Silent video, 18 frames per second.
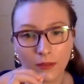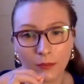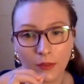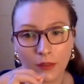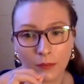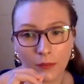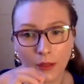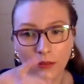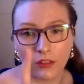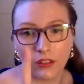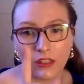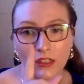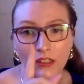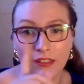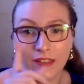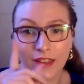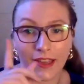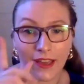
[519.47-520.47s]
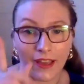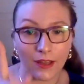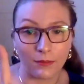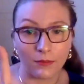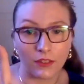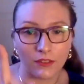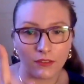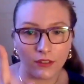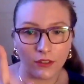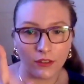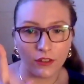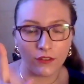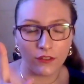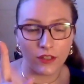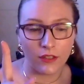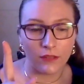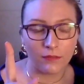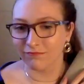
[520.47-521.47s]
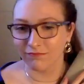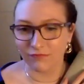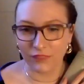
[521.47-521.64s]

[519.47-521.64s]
book most is the atmosphere of it.